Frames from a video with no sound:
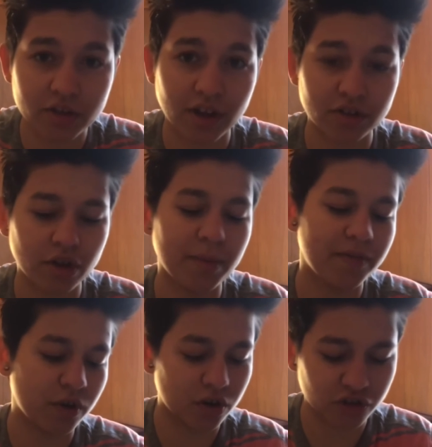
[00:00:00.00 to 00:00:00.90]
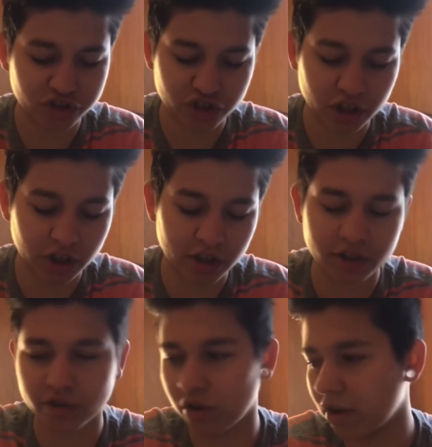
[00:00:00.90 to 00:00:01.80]
So I just on my phone, just chilling,
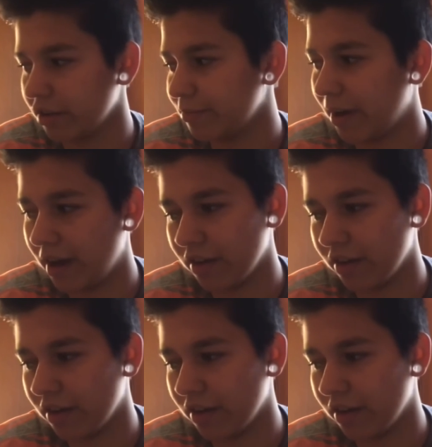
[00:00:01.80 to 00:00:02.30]
this girl comes by,